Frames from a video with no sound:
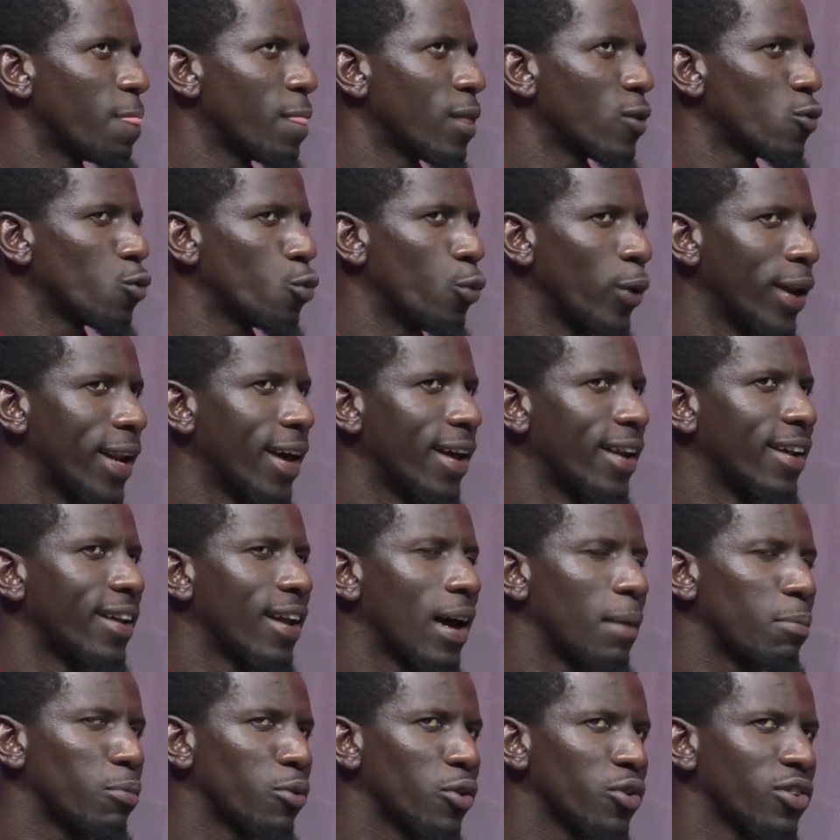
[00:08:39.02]
Sweden
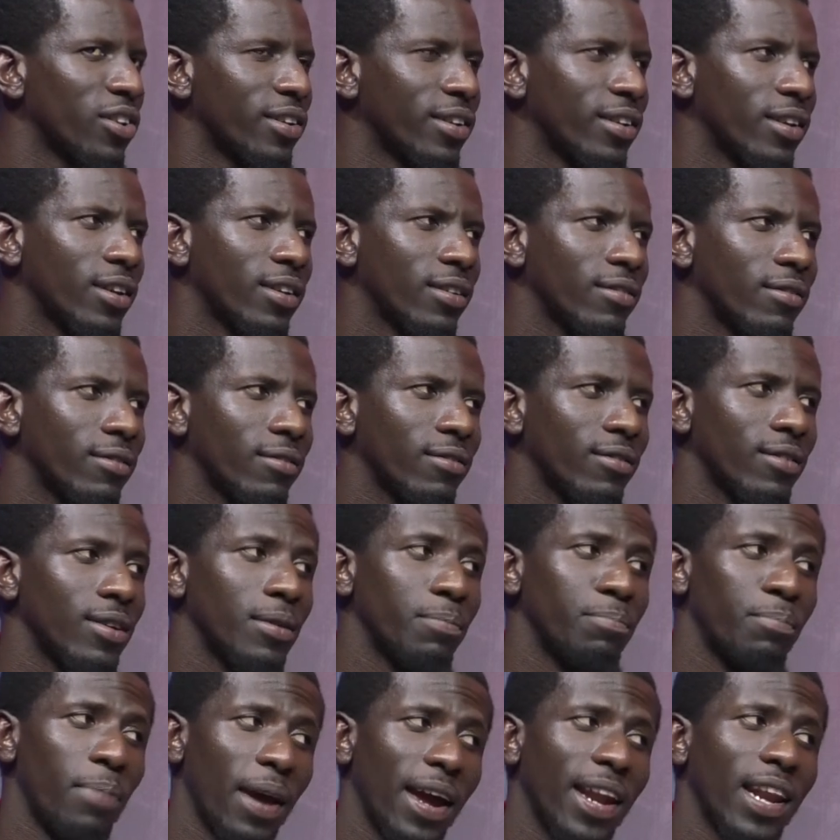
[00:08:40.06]
approaching the
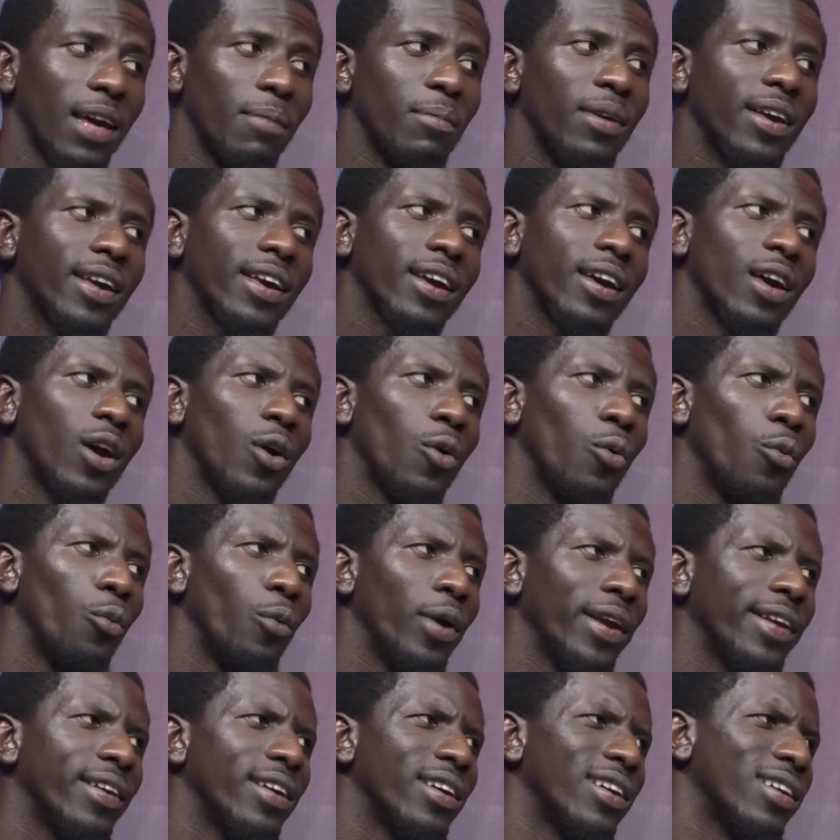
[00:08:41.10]
pandemic
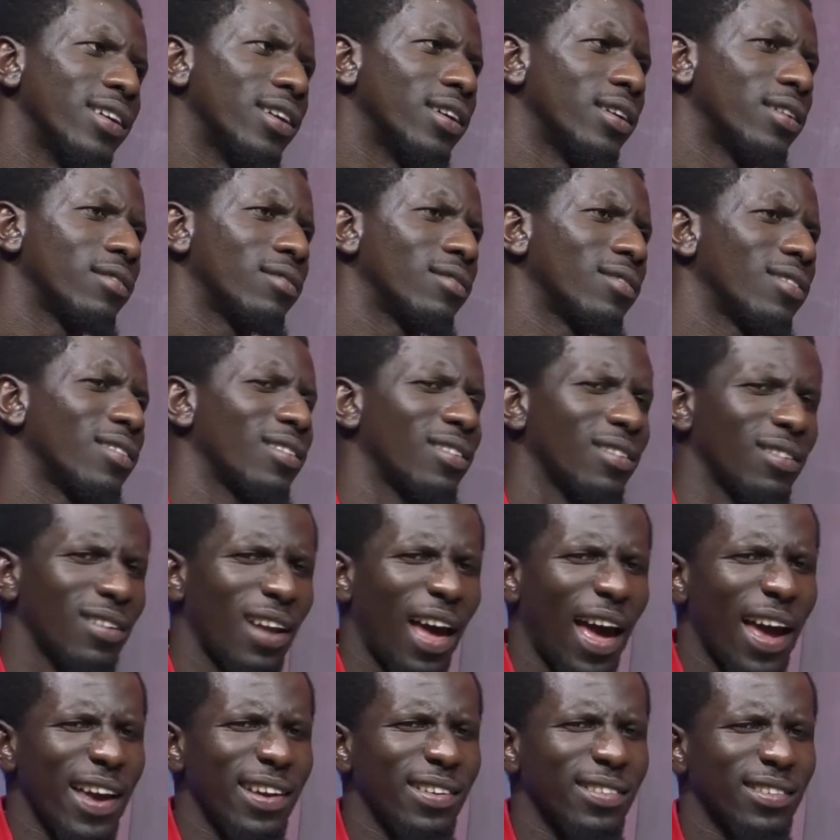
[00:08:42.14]
with a
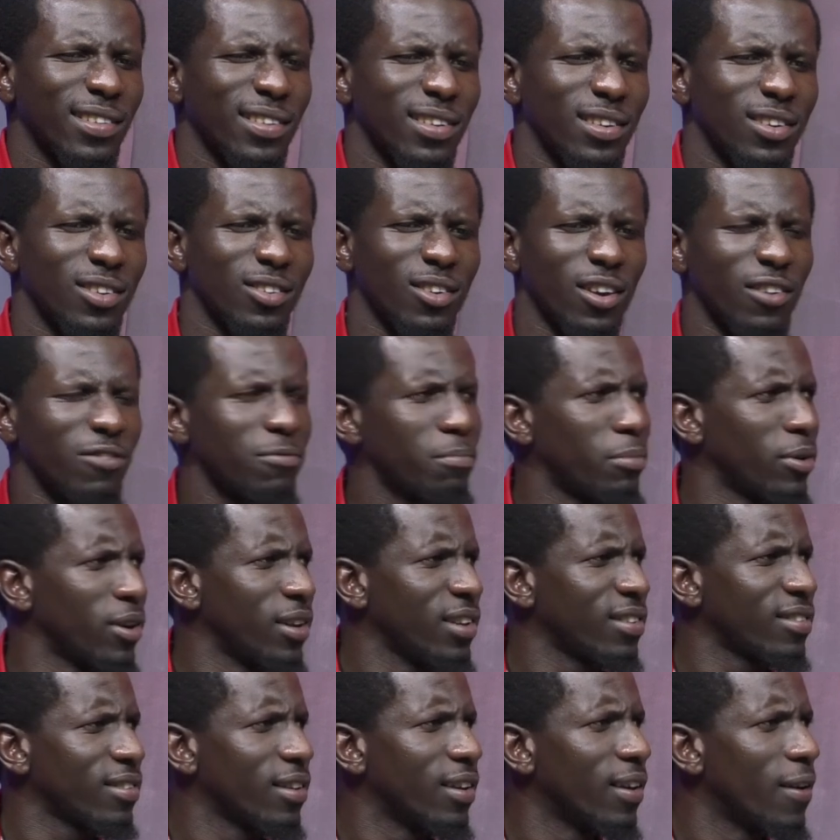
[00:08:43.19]
tight, tough
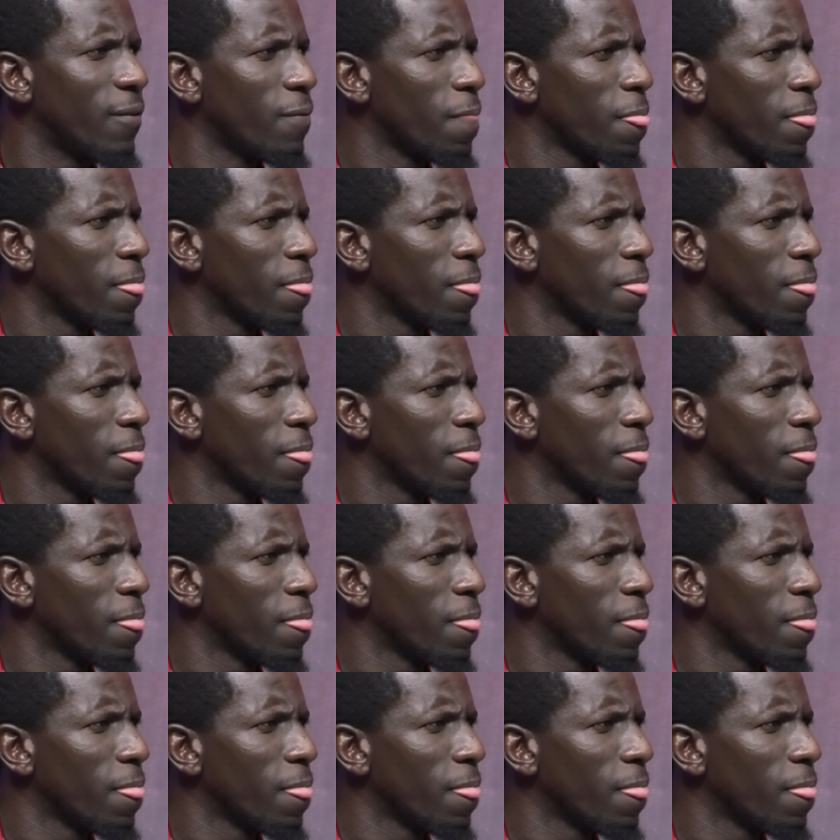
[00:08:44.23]
policy.